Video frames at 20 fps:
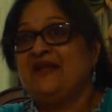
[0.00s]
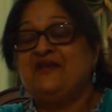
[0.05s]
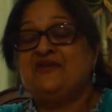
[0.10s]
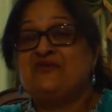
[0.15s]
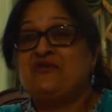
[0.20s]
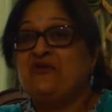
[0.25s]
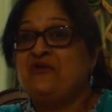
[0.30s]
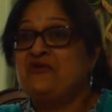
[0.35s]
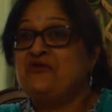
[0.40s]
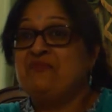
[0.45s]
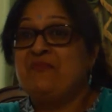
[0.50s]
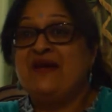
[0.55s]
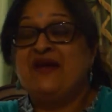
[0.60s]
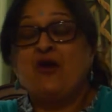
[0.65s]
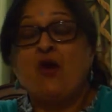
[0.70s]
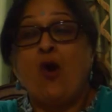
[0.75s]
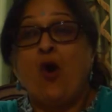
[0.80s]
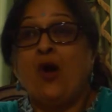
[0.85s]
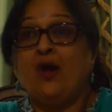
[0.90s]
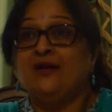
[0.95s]
It's going to
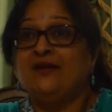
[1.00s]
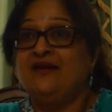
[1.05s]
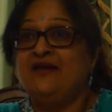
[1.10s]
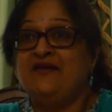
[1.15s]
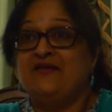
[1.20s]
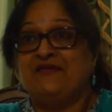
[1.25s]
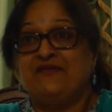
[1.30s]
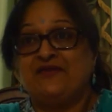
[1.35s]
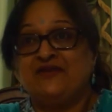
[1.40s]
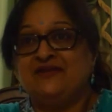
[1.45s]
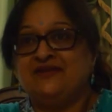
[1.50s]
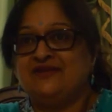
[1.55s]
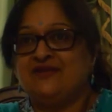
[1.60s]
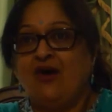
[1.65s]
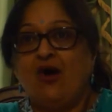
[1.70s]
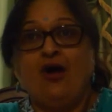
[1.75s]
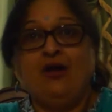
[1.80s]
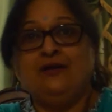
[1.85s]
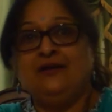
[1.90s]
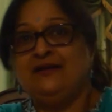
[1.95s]
make all the difference.
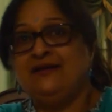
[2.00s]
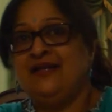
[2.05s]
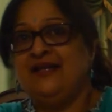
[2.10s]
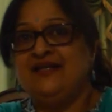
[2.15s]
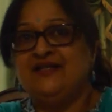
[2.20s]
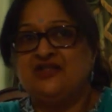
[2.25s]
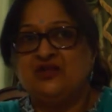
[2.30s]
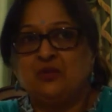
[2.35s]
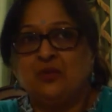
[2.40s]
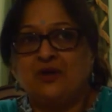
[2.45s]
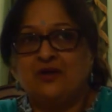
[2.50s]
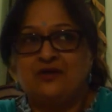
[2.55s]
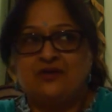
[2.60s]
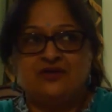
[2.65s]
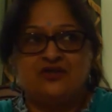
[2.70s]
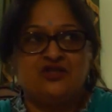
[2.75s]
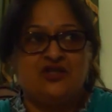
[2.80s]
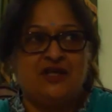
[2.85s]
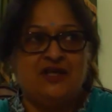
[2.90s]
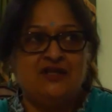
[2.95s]
All the things you want
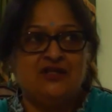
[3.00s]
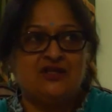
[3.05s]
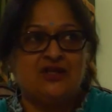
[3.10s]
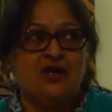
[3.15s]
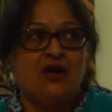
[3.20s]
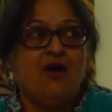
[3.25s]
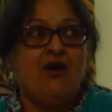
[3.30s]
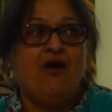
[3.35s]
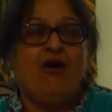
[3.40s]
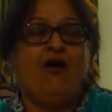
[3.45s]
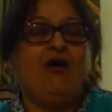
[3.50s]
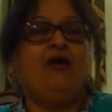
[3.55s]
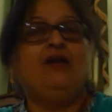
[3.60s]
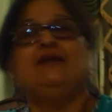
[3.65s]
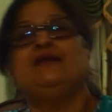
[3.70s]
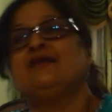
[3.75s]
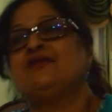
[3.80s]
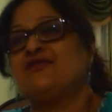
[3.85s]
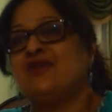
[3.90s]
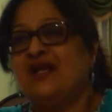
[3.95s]
to change, all
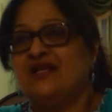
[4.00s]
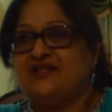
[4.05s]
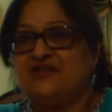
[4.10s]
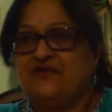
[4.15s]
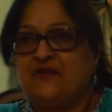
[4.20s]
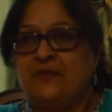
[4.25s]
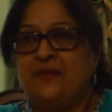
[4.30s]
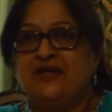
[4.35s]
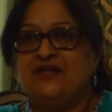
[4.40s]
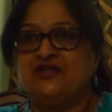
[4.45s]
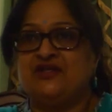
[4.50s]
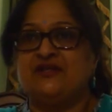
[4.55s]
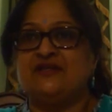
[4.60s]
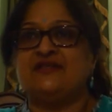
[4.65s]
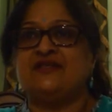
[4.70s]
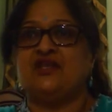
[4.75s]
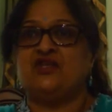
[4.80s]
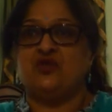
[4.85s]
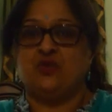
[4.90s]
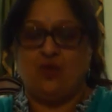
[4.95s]
the
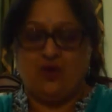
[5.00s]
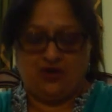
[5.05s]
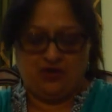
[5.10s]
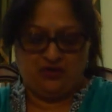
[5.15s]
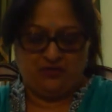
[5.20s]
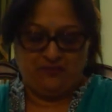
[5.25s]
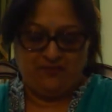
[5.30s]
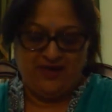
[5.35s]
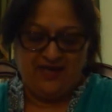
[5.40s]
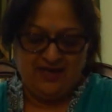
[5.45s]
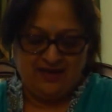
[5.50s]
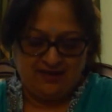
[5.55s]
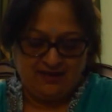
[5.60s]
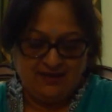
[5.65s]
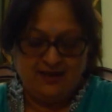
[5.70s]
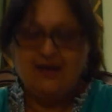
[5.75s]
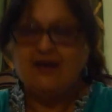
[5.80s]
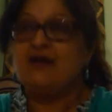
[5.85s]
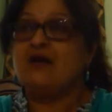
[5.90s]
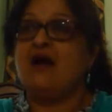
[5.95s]
transformations that you want to make
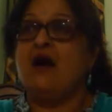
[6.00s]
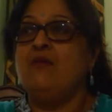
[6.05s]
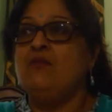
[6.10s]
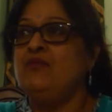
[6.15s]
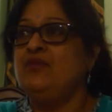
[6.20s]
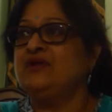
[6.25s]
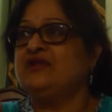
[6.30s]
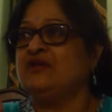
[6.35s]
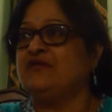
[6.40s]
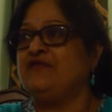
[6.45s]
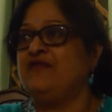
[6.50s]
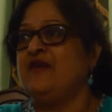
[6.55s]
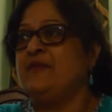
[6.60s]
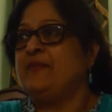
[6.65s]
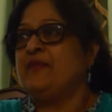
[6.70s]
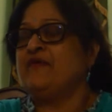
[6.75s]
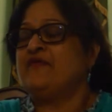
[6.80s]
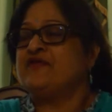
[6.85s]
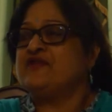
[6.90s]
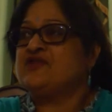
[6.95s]
come with the
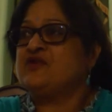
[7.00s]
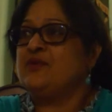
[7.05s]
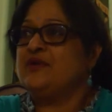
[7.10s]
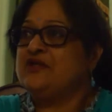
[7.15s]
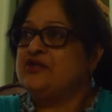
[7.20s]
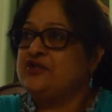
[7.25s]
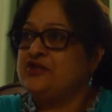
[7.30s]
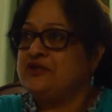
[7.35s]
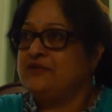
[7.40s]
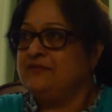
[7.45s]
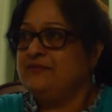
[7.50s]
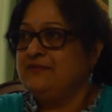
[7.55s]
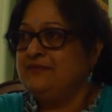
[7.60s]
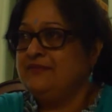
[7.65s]
flip of a switch.